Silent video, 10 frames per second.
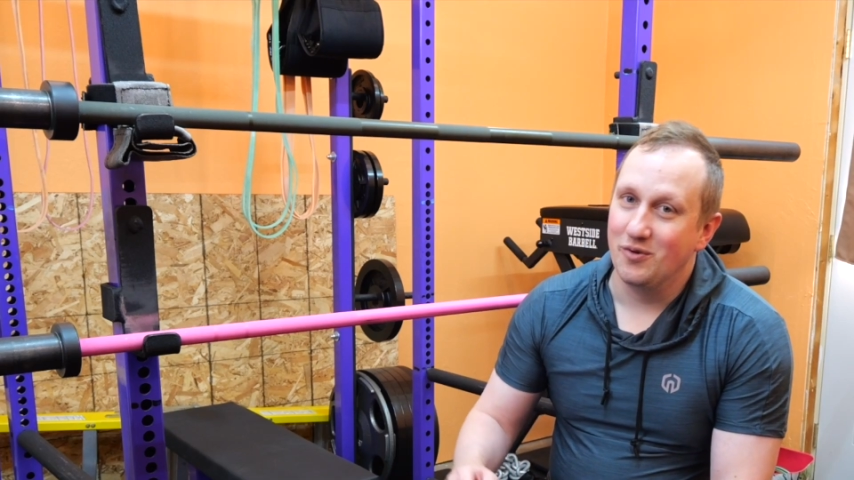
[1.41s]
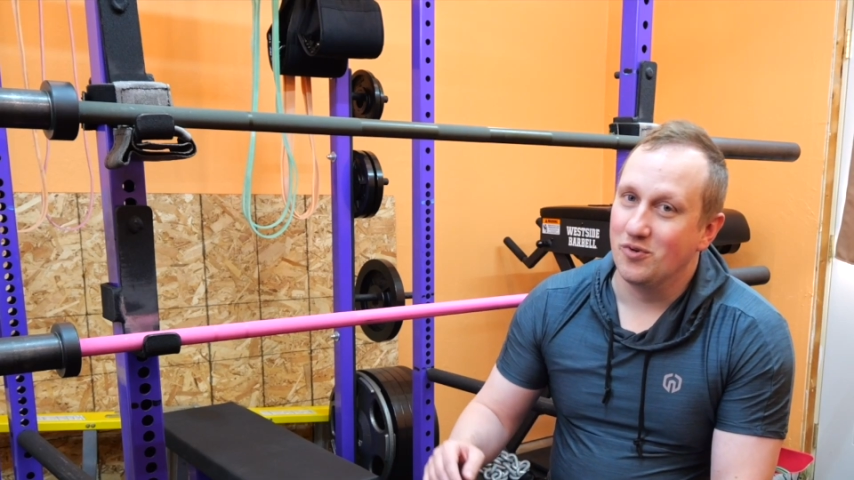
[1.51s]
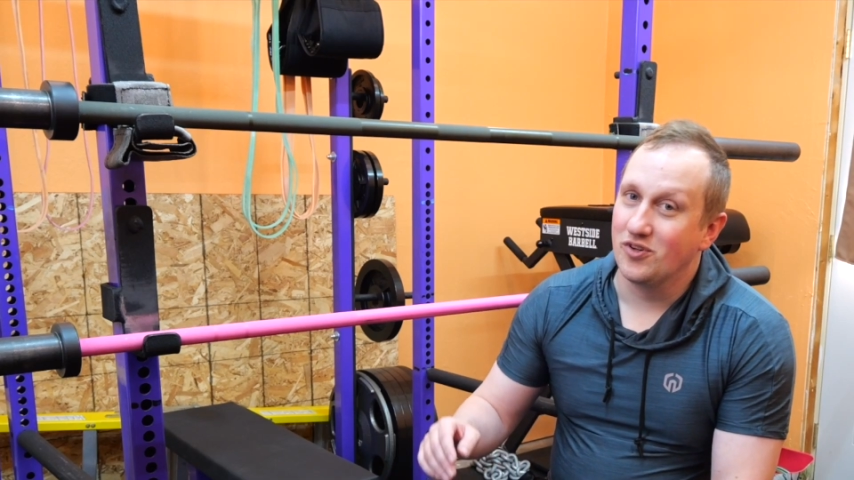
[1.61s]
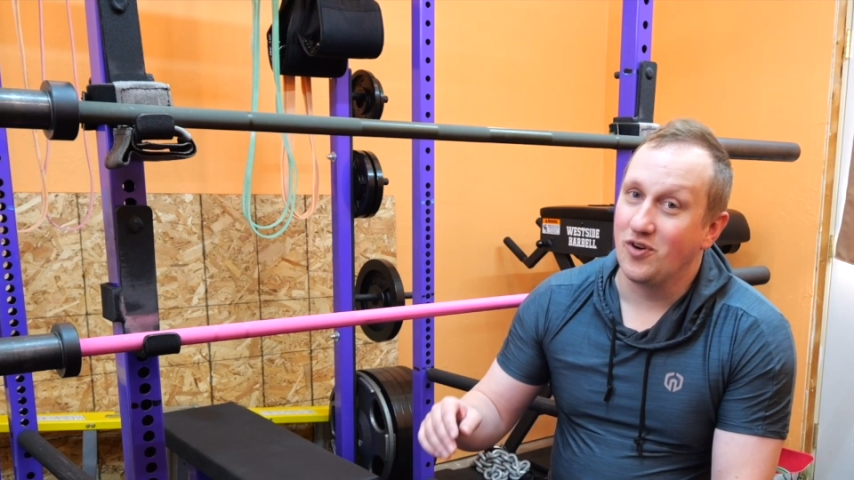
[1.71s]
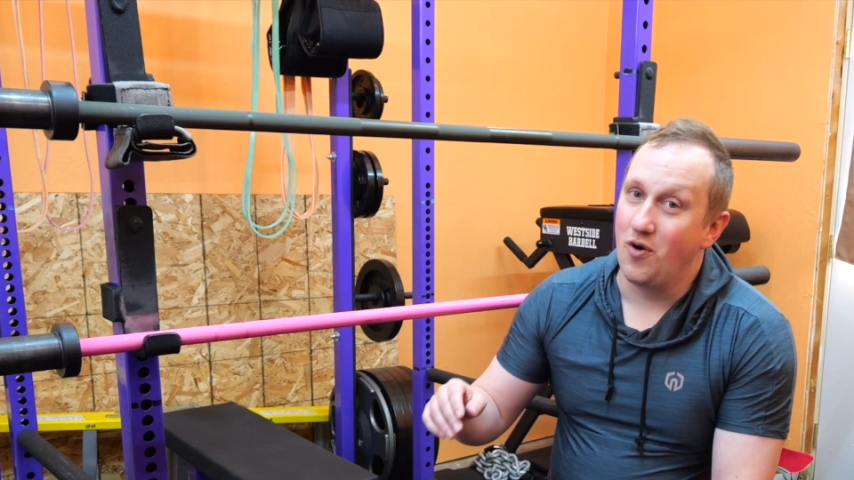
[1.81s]

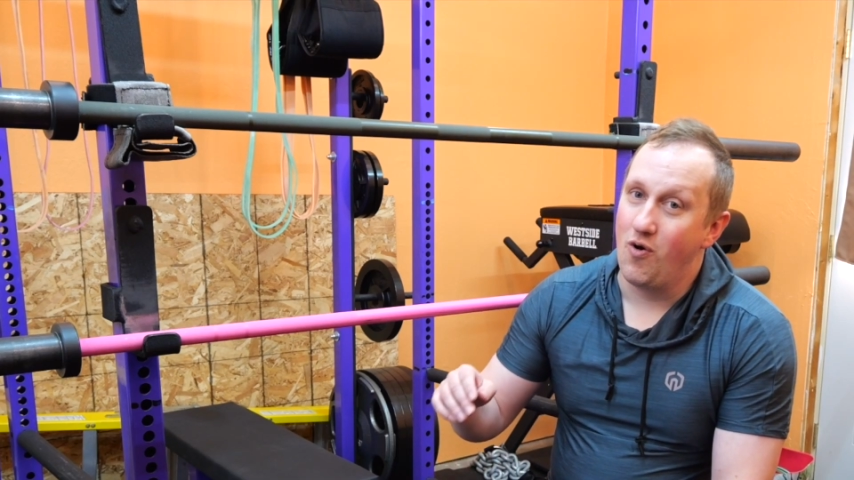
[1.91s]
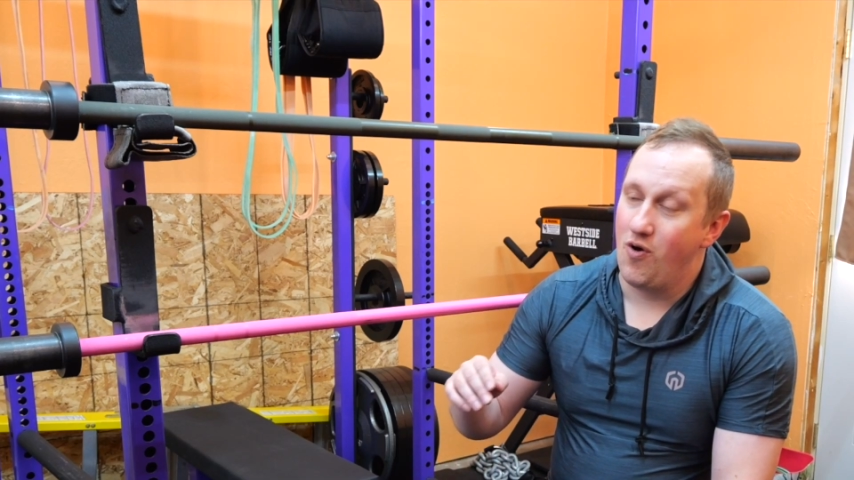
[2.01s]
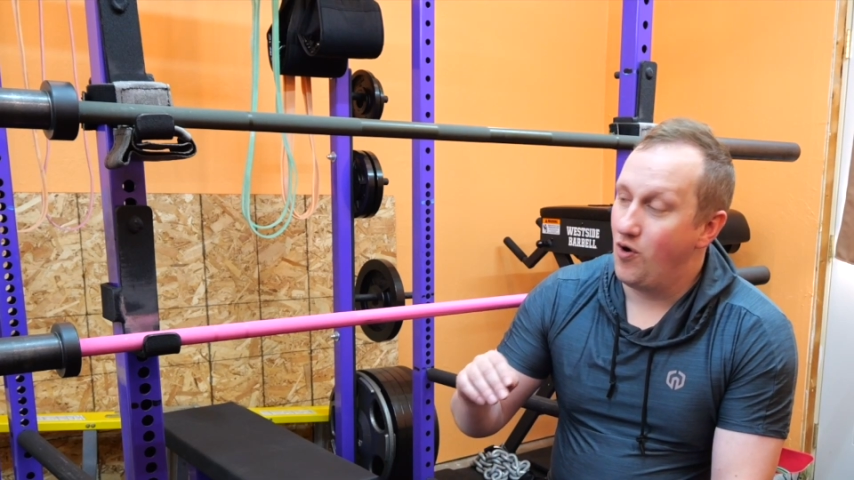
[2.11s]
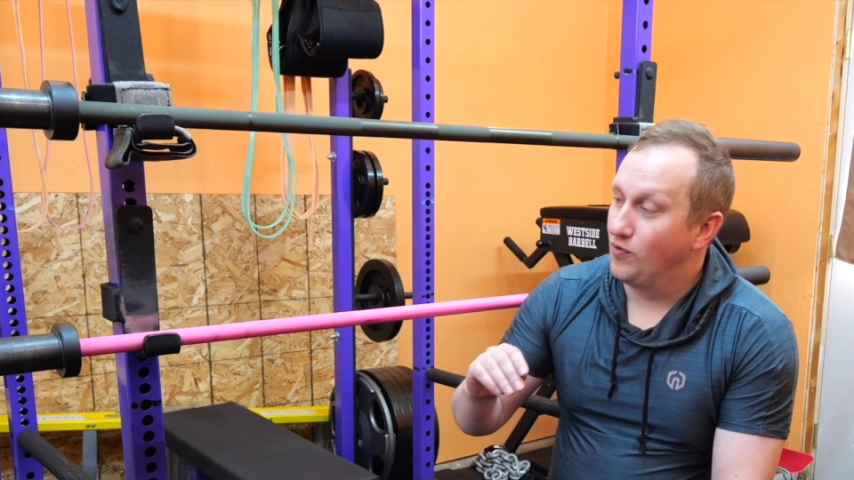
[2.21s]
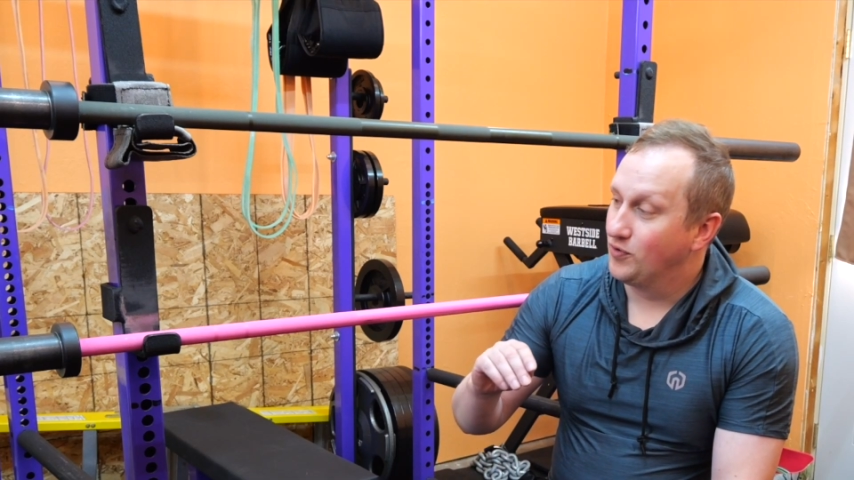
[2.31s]
will go
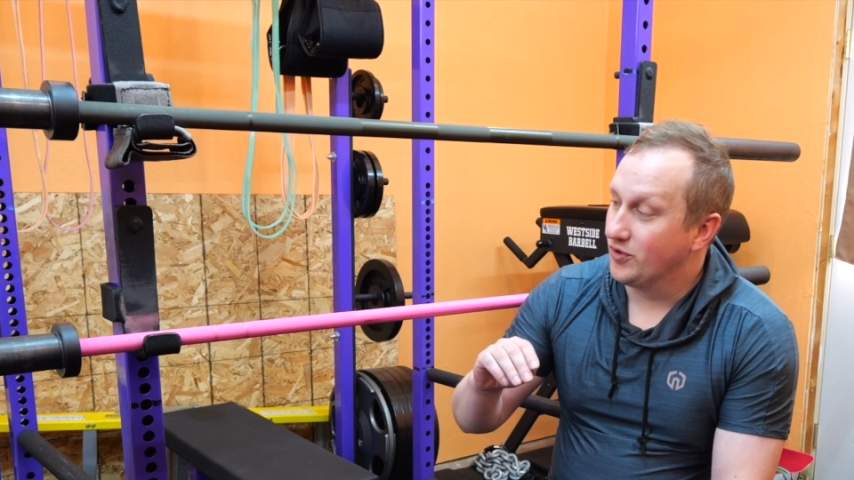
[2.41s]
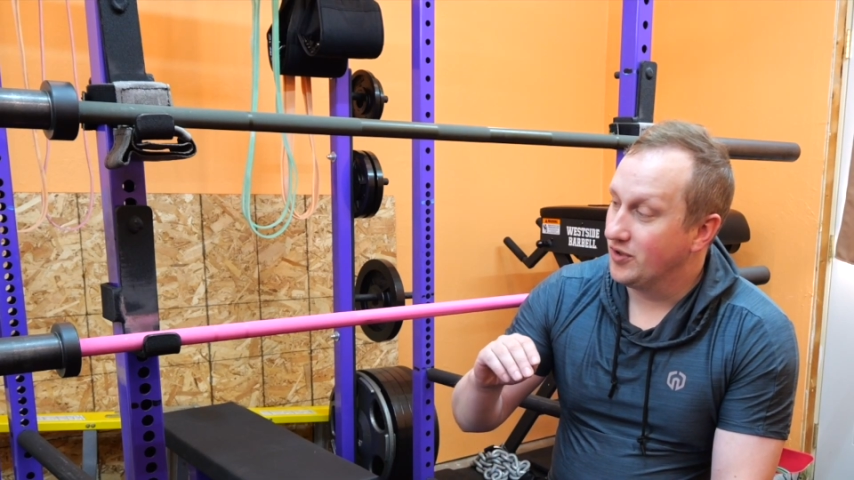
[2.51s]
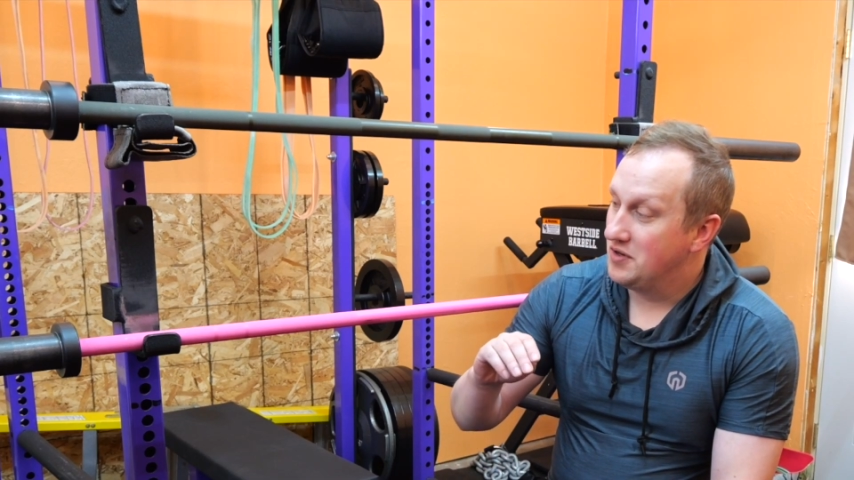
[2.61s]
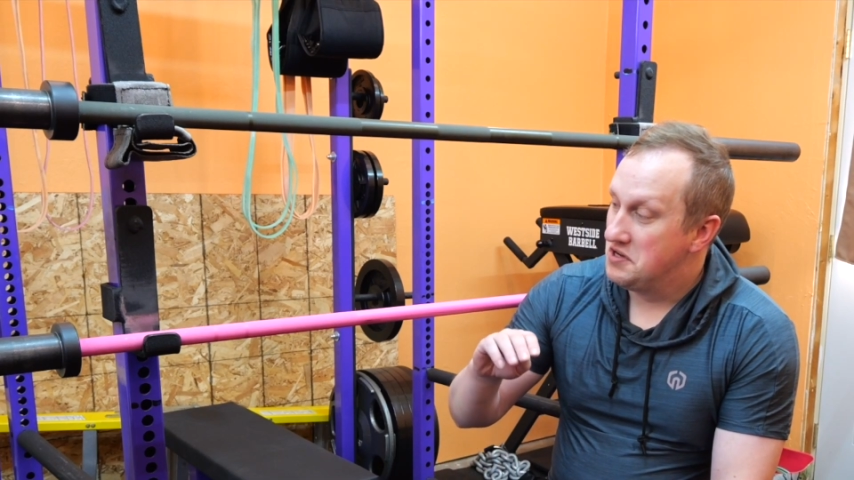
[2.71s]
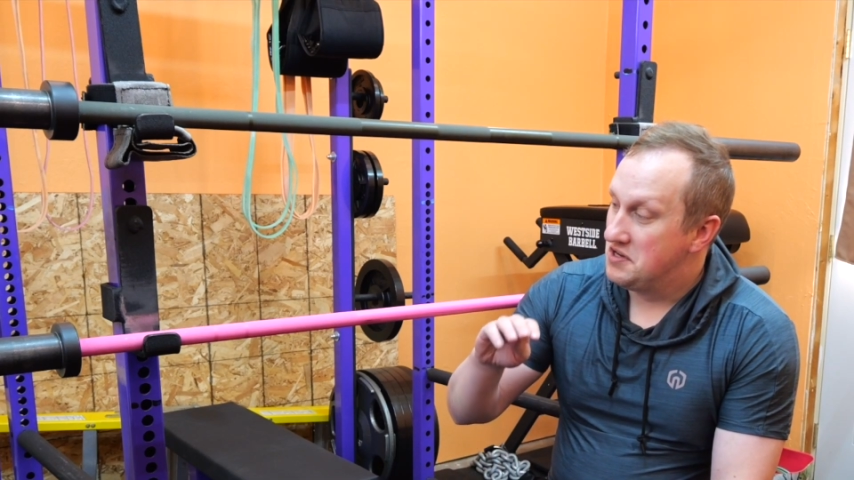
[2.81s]
over